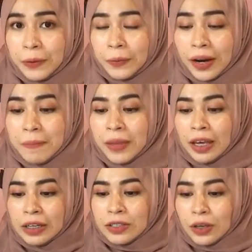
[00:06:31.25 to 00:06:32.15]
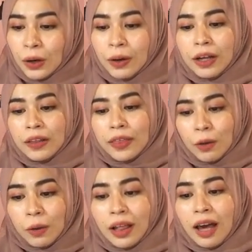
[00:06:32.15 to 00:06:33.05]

All right, so they will